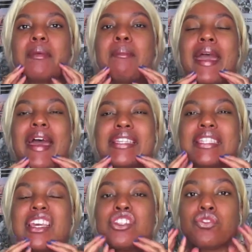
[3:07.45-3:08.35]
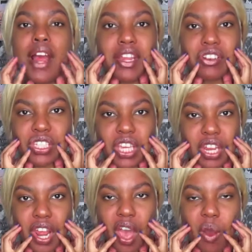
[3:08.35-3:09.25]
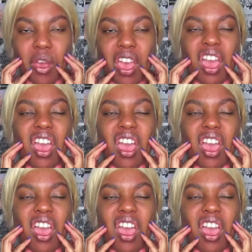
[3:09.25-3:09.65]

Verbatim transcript: masks can dry your skin out